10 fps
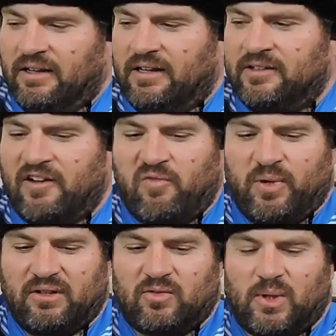tough
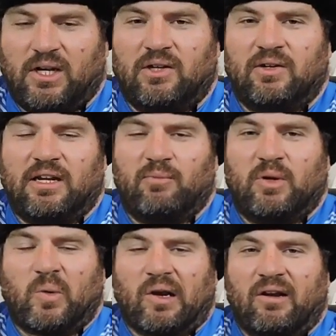pill to swallow, and I've
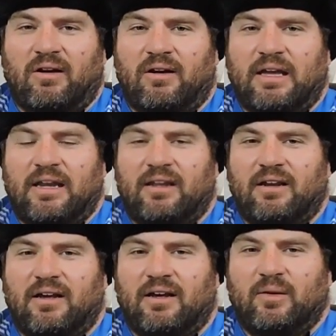been working hard at
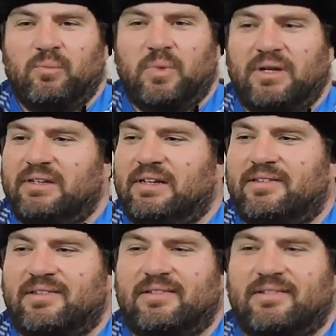it, but
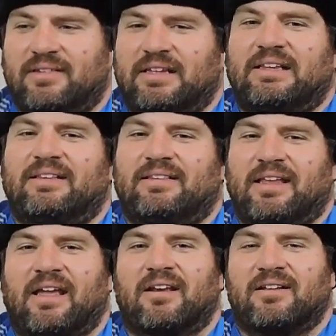it's
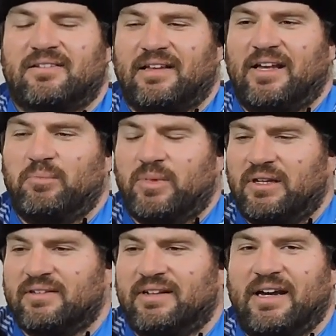taking its time. And
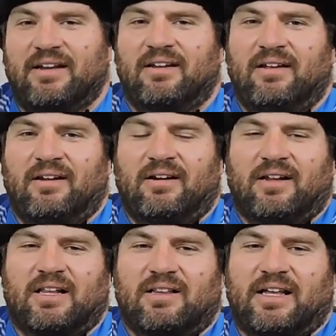it's not
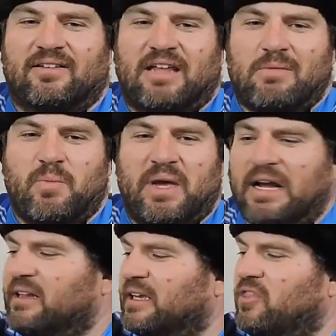like snapping
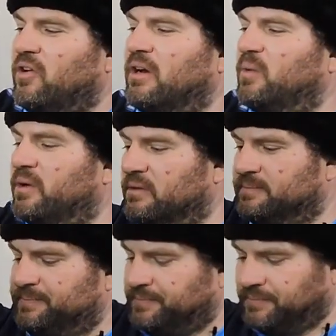back like I thought it
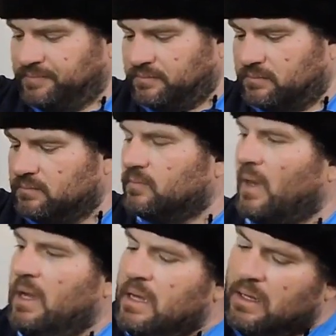
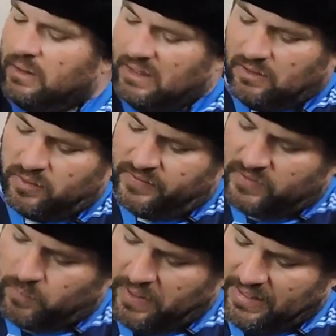would. Now with
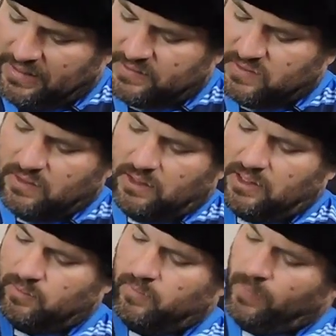these pads,
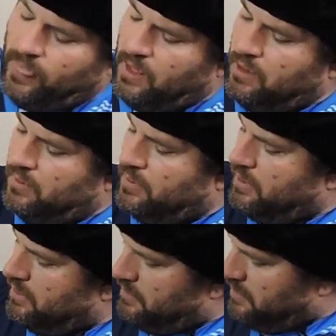
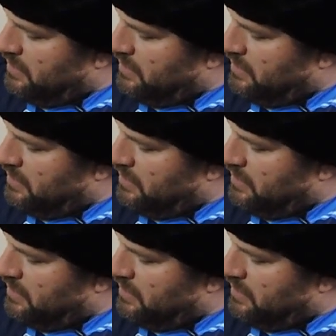you